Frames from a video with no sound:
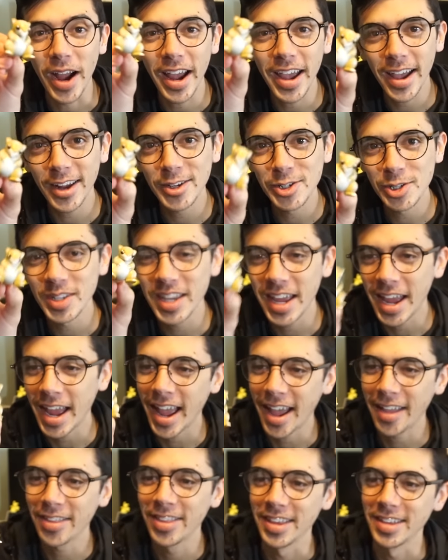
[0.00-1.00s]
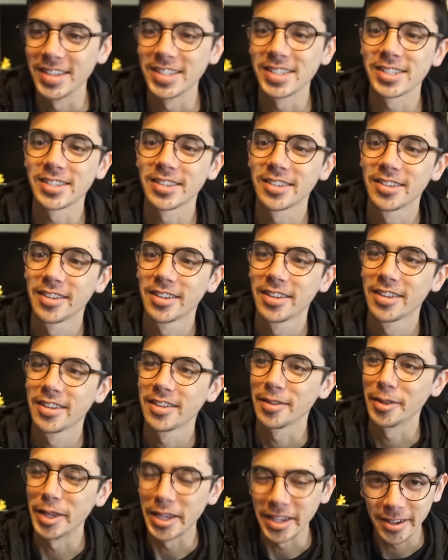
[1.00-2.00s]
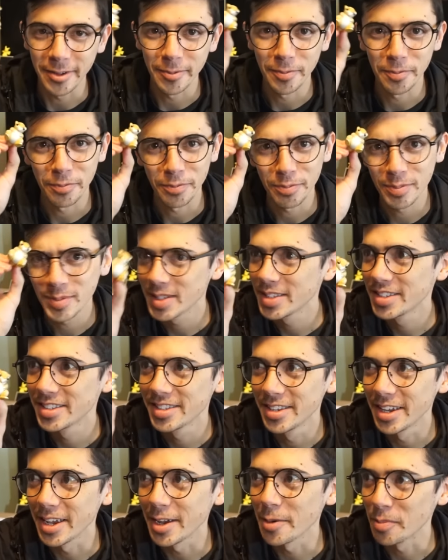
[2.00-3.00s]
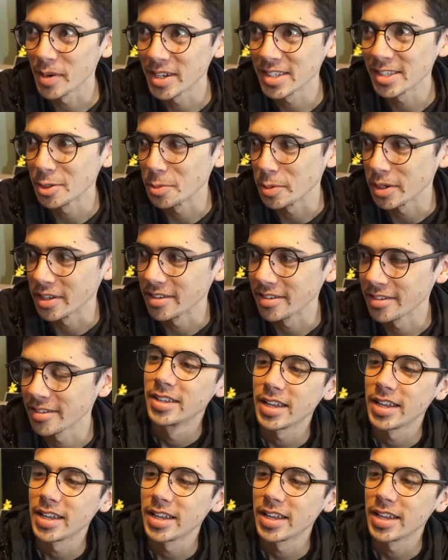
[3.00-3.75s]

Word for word: I actually had this, like, it must have been